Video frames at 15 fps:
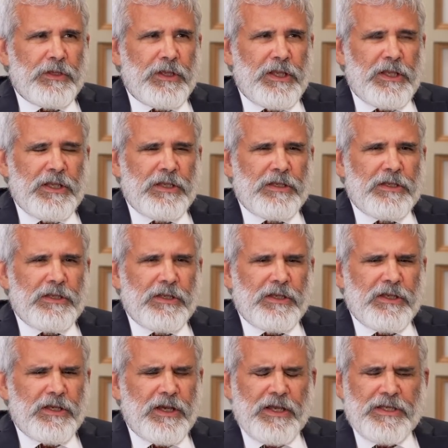And
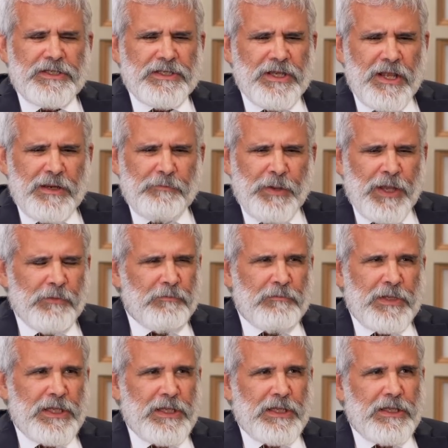it's not about
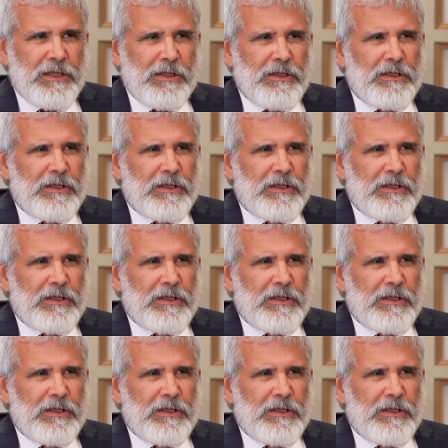me.